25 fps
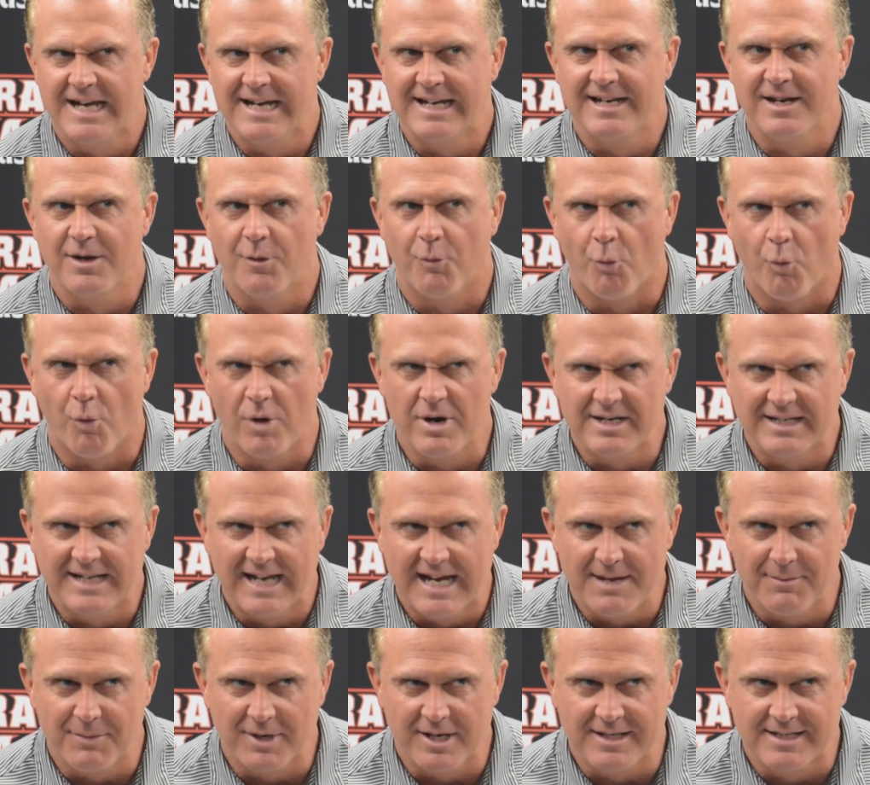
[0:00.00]
taking it
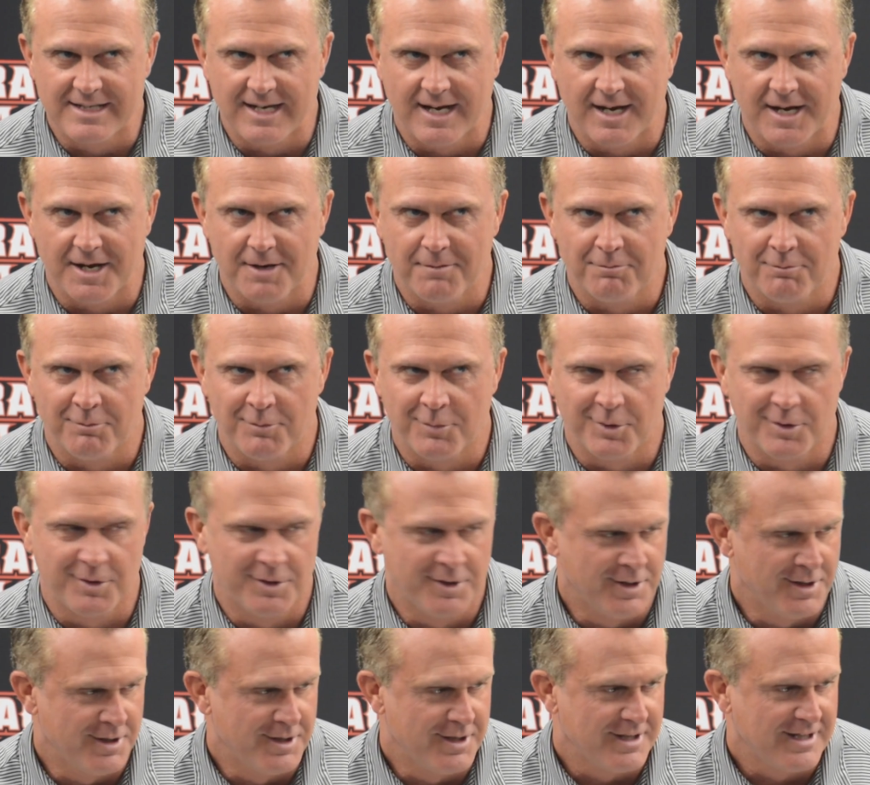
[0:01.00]
one game at a time,
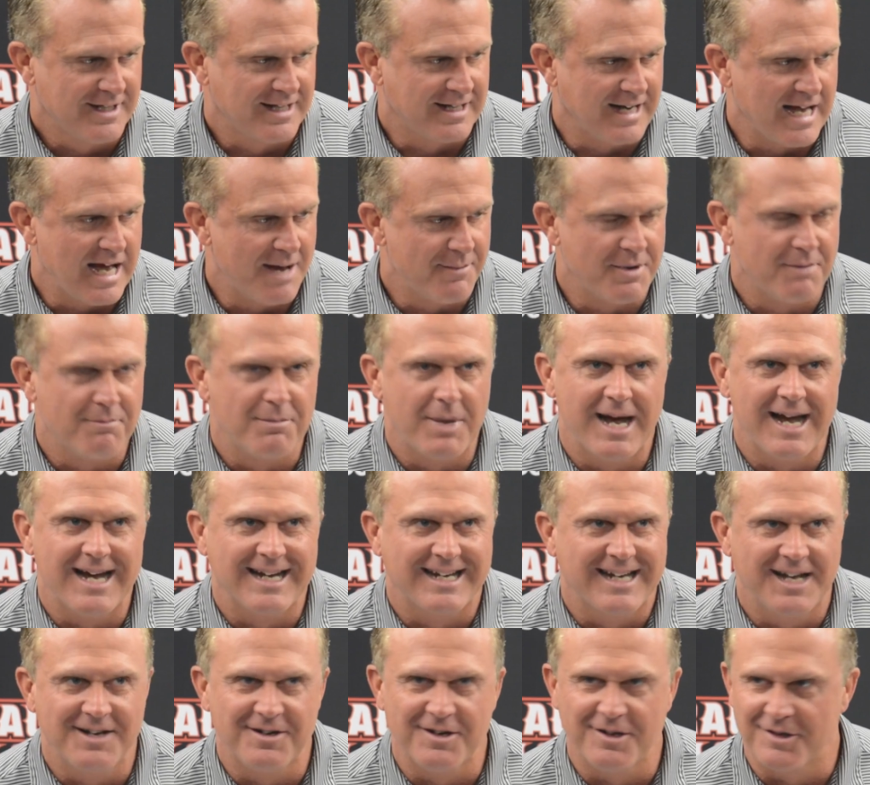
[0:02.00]
climbing
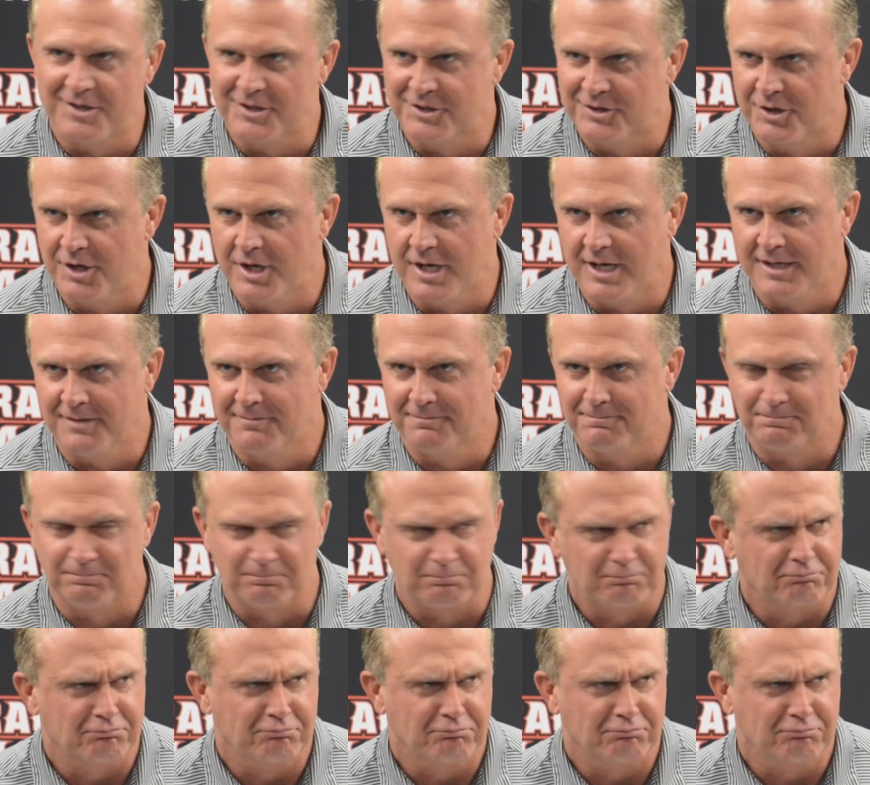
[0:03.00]
back into this thing.